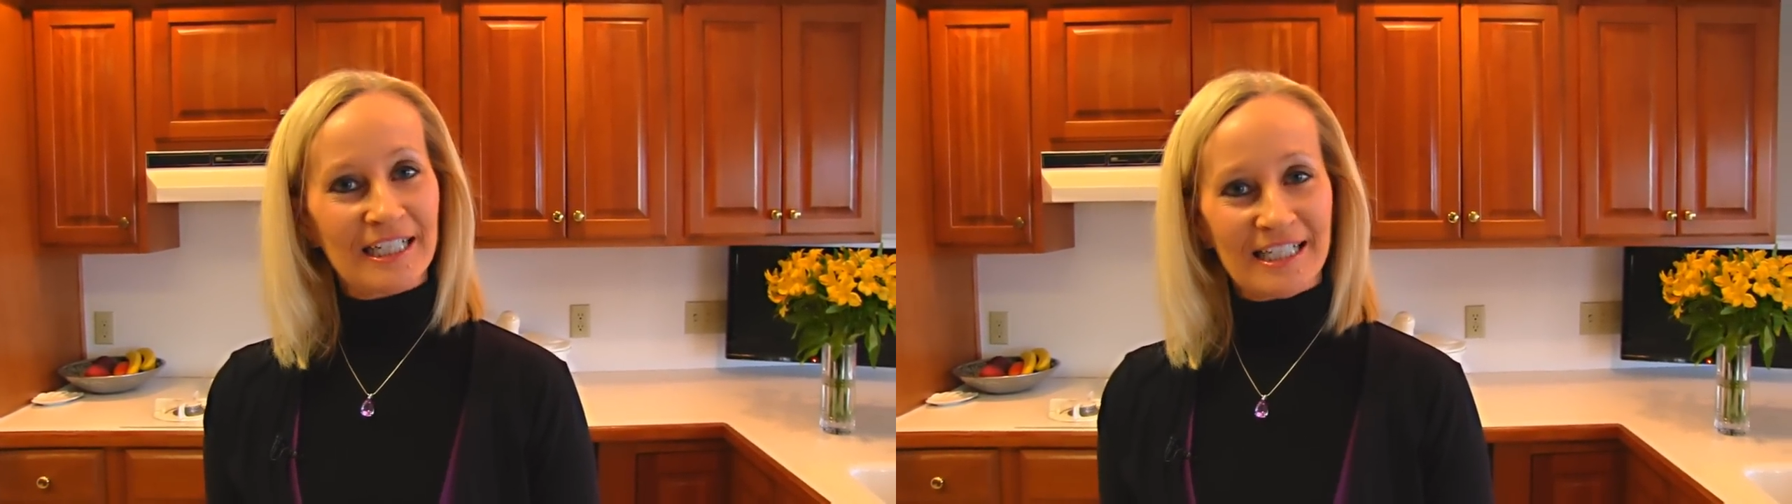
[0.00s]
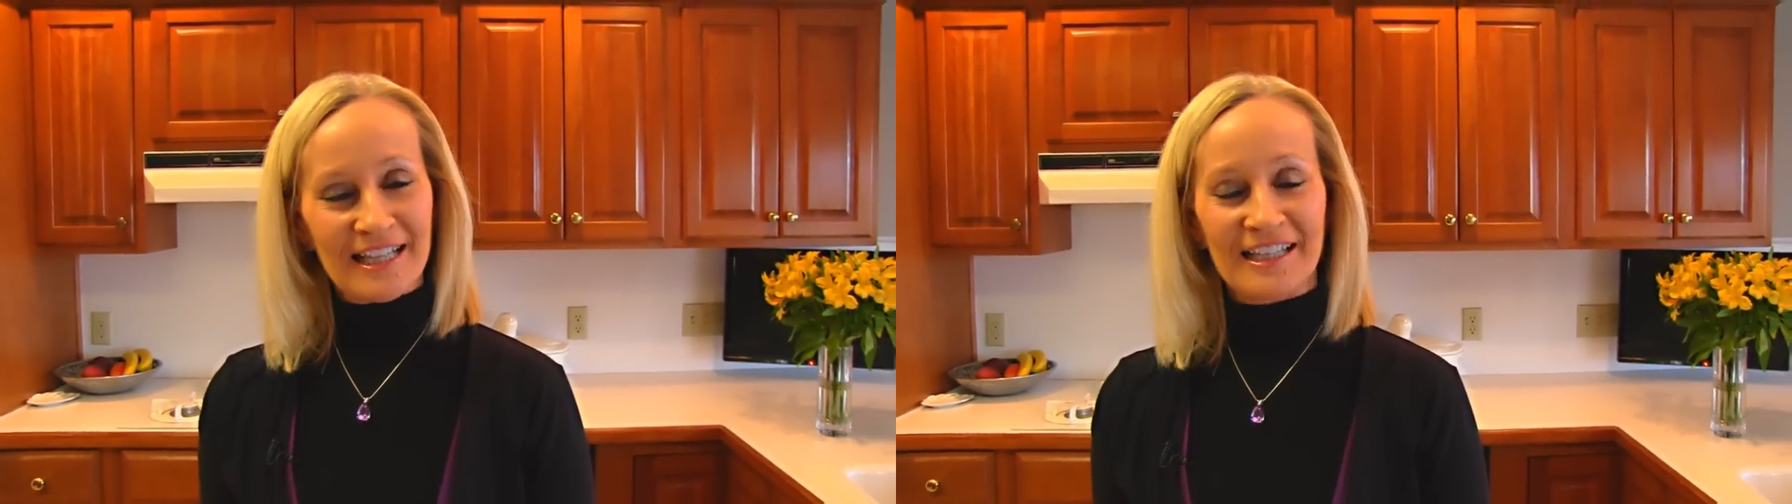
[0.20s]

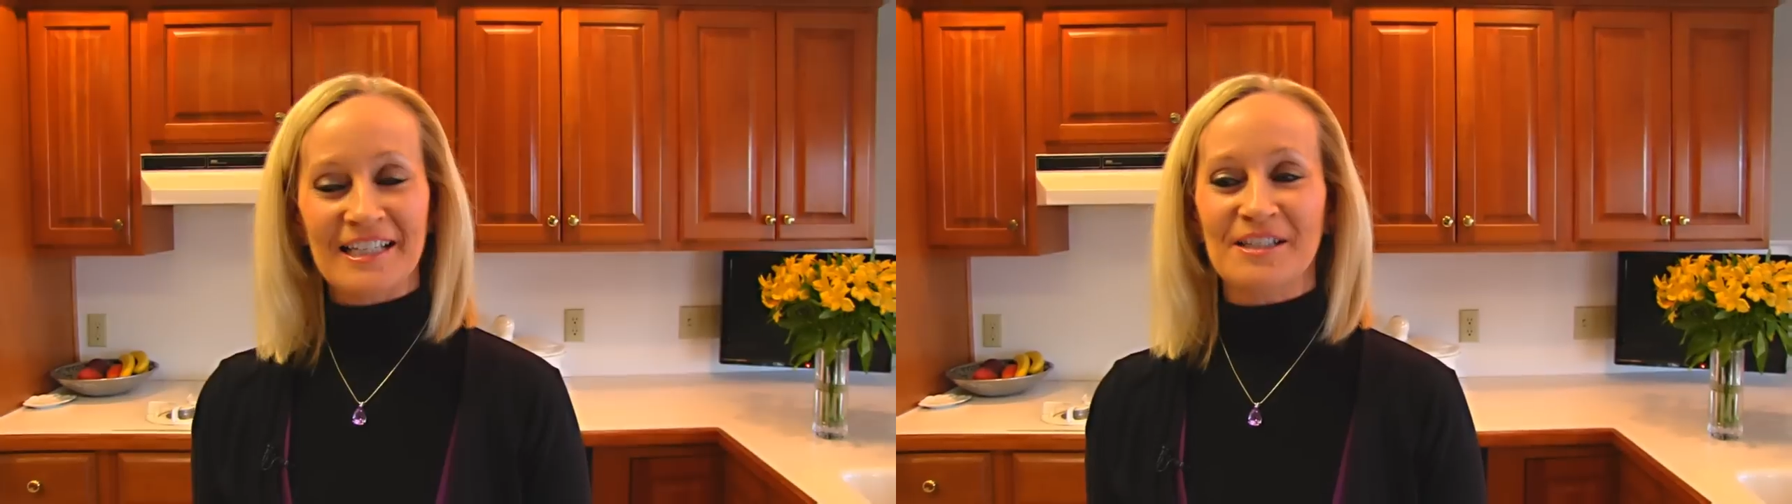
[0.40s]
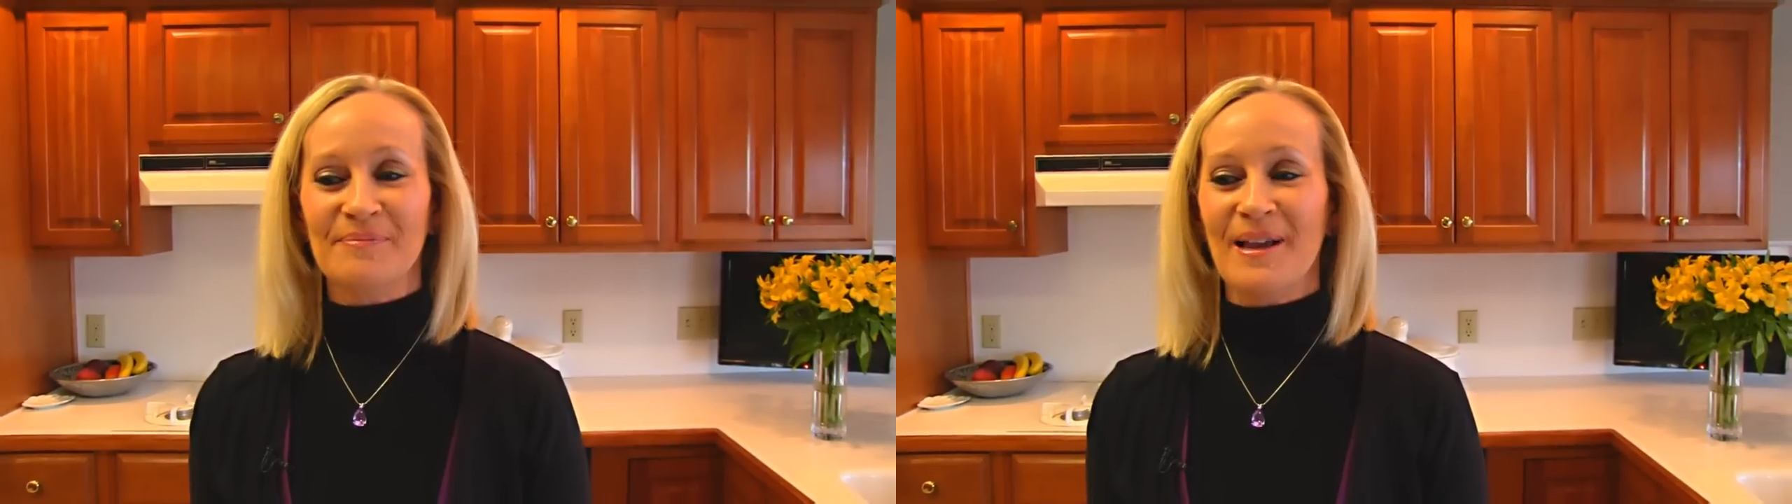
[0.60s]
it and I
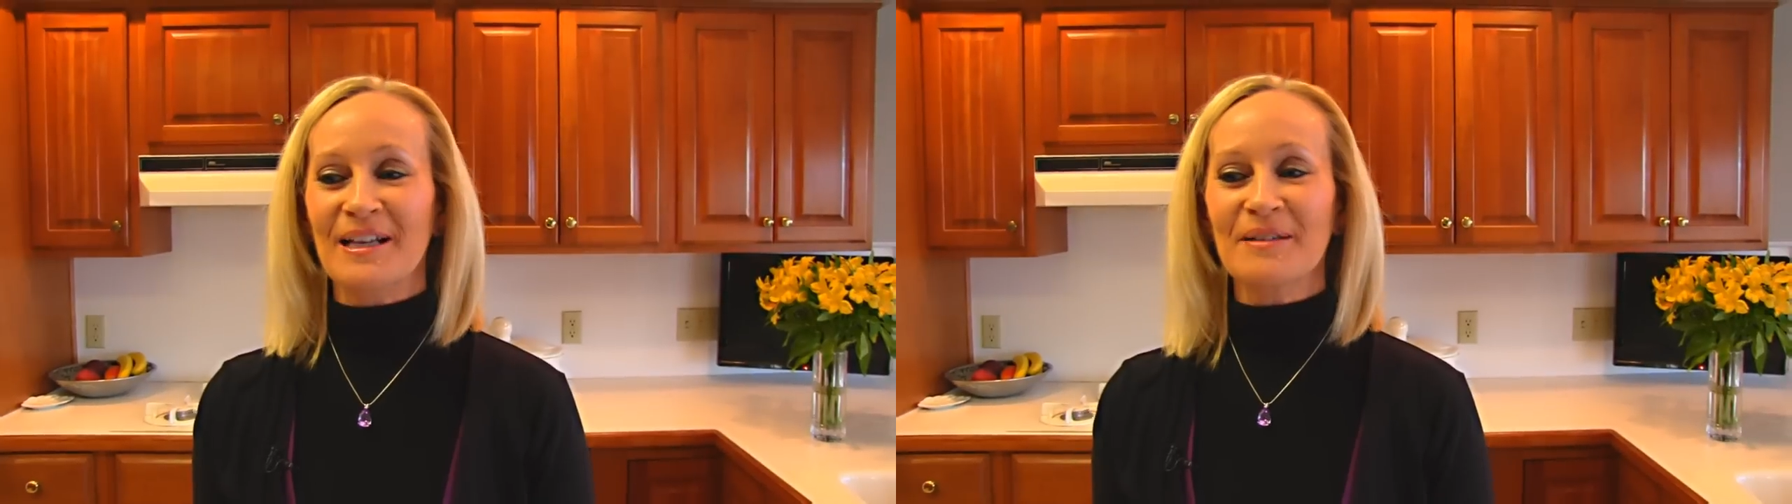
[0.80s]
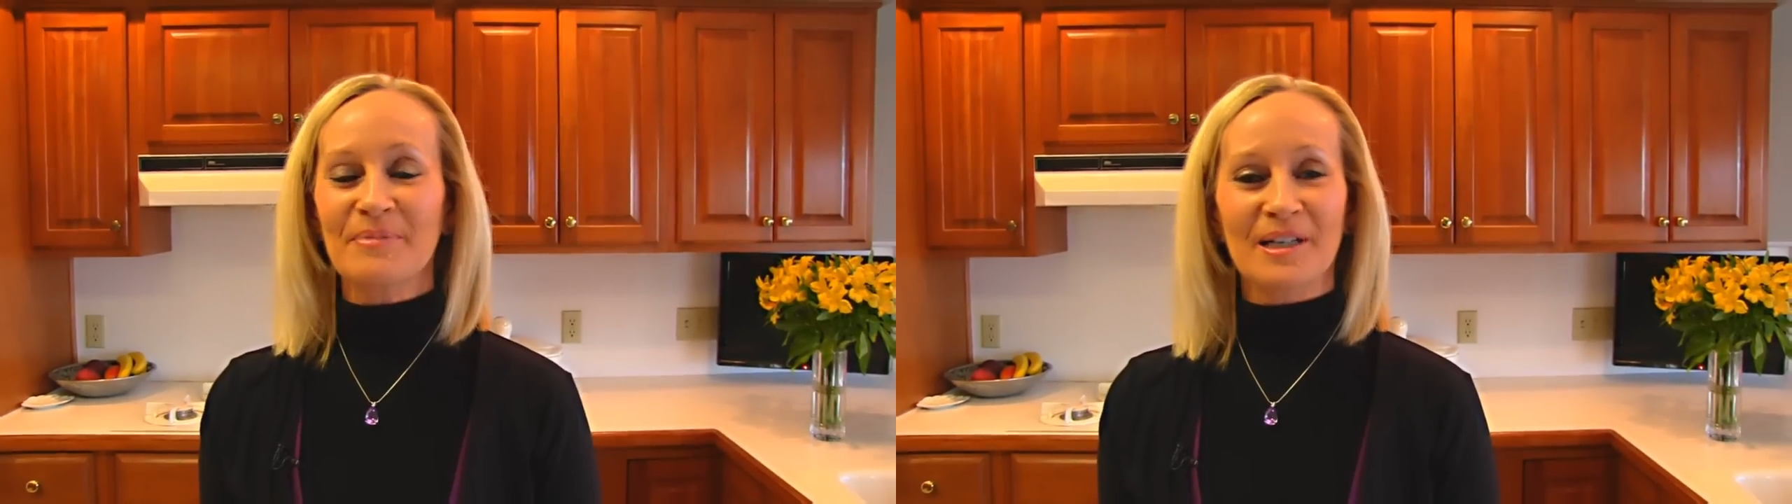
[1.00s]
think it's
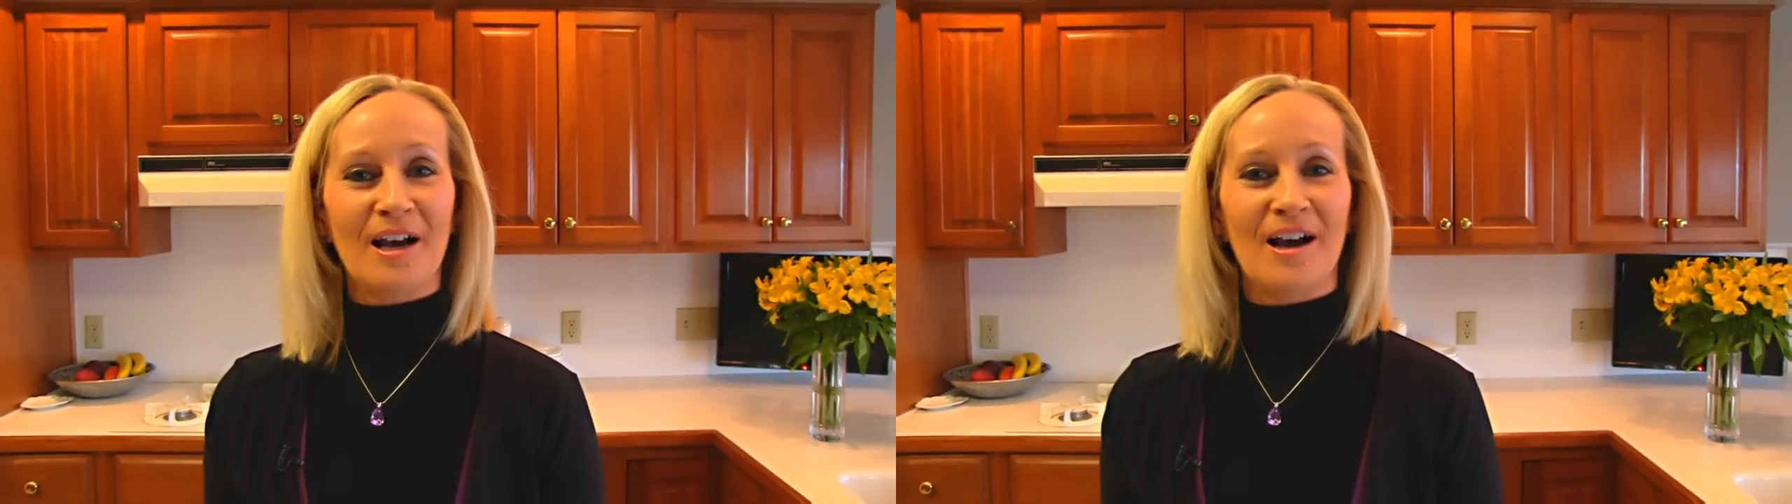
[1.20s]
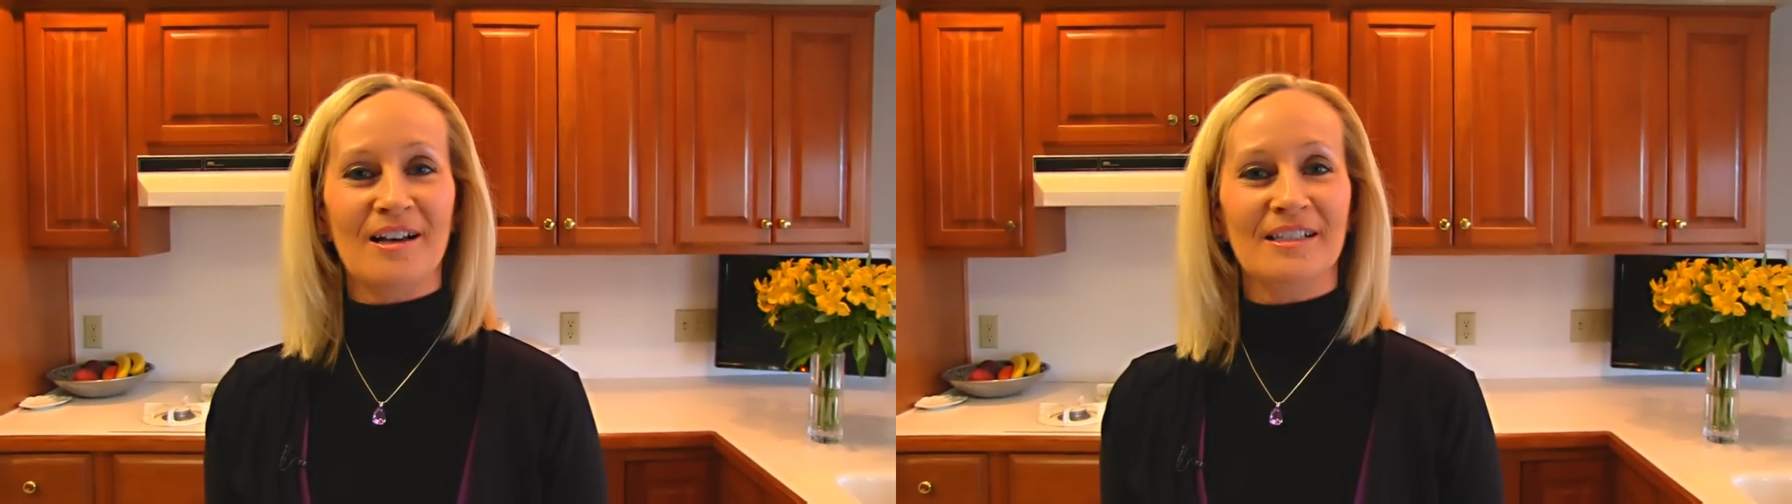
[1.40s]
mainly
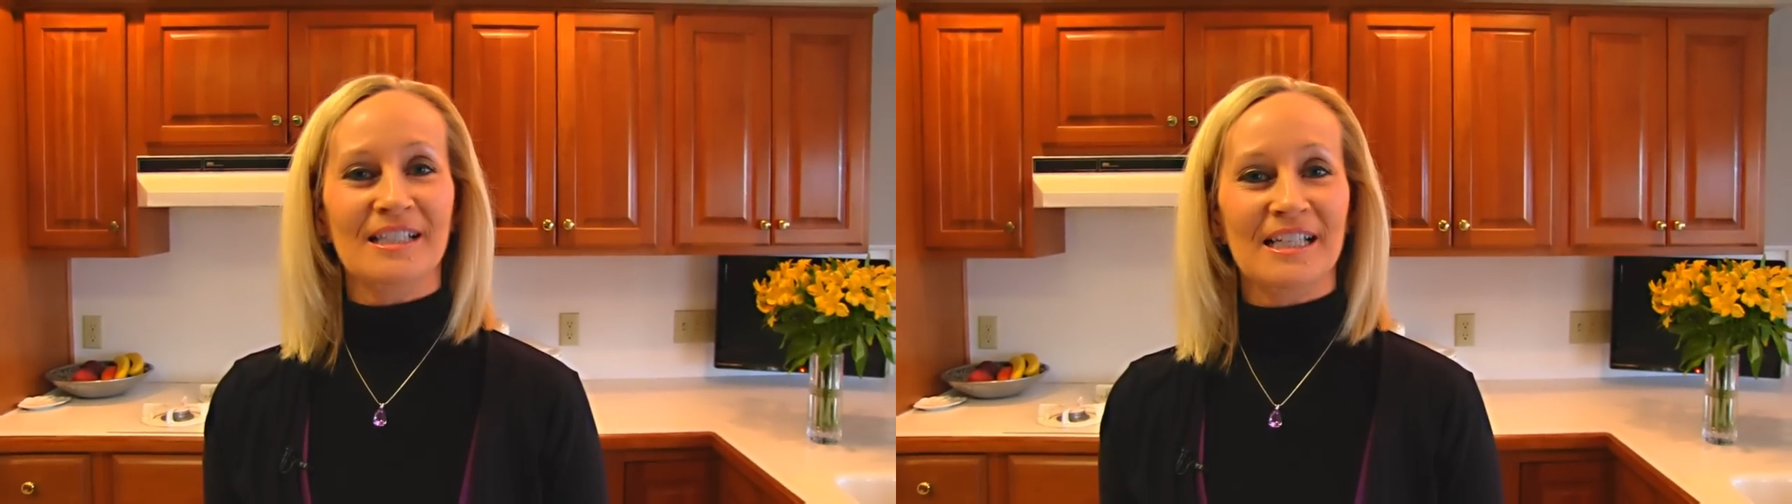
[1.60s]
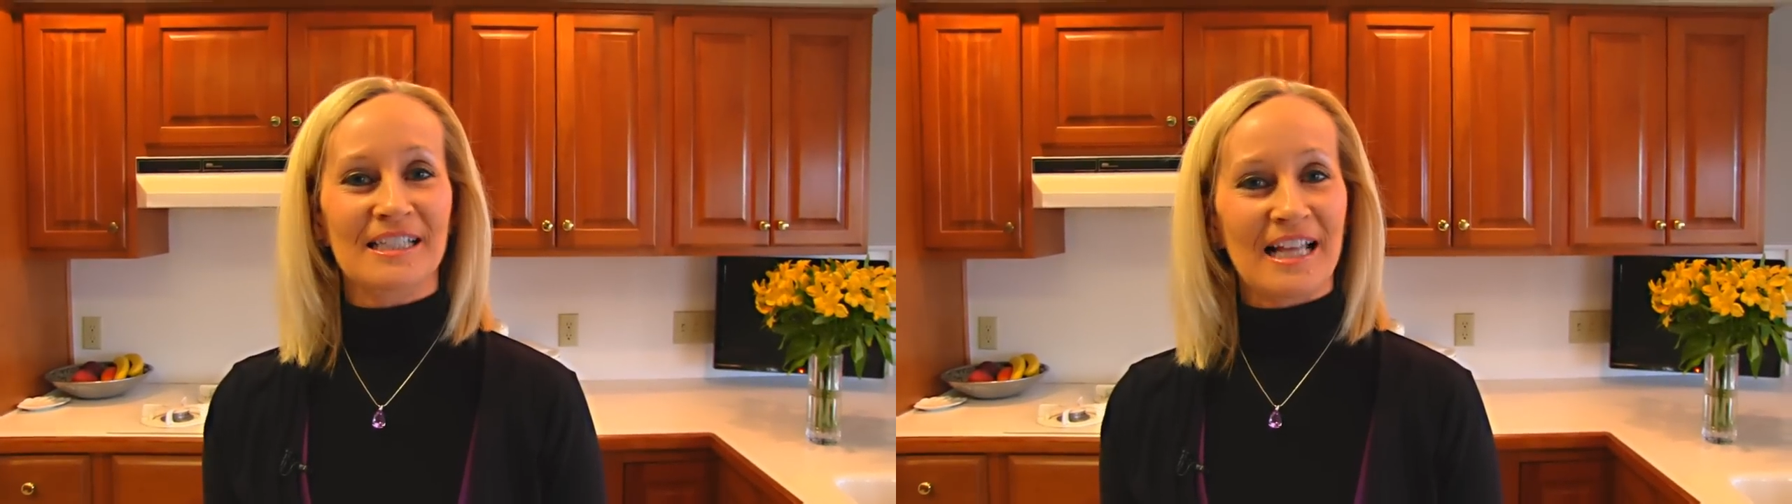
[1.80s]

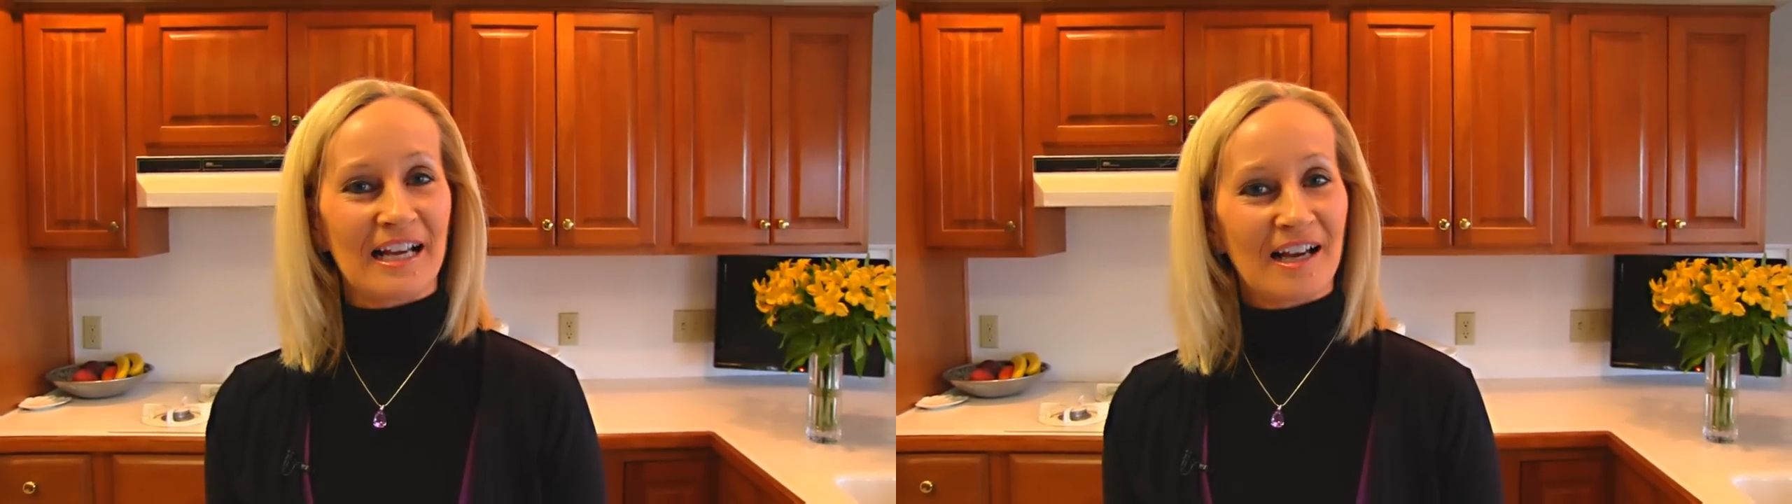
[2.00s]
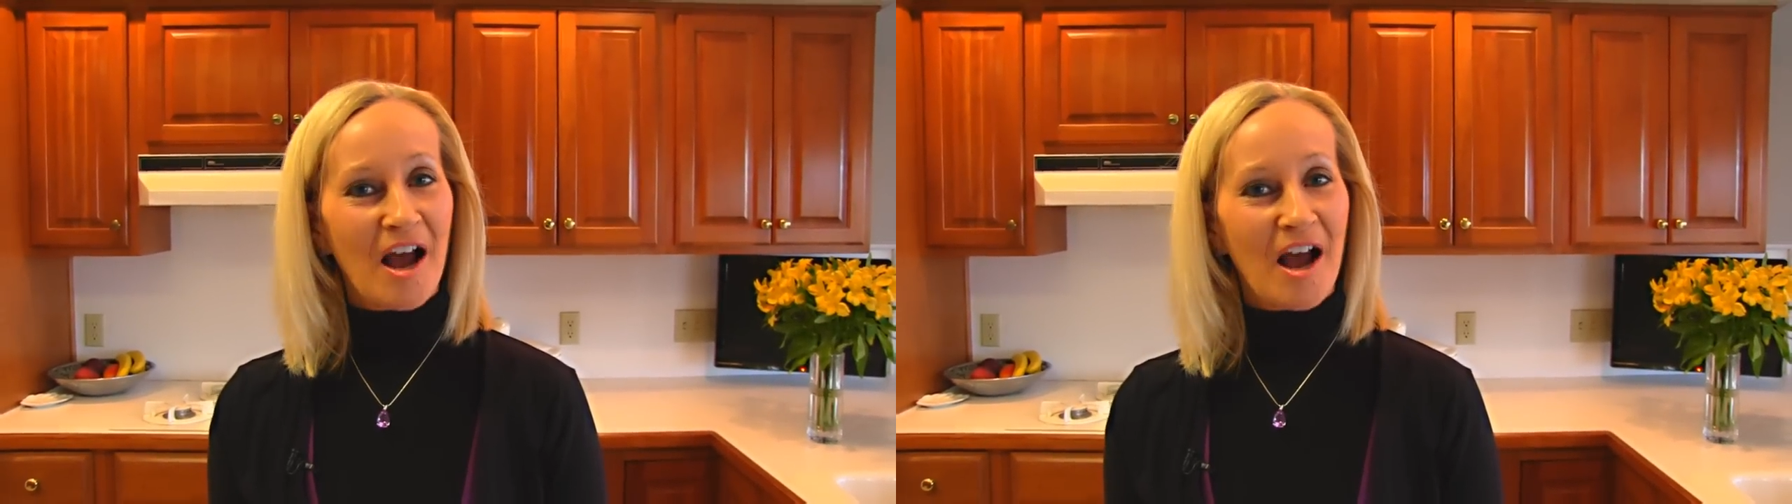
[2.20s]
because it's that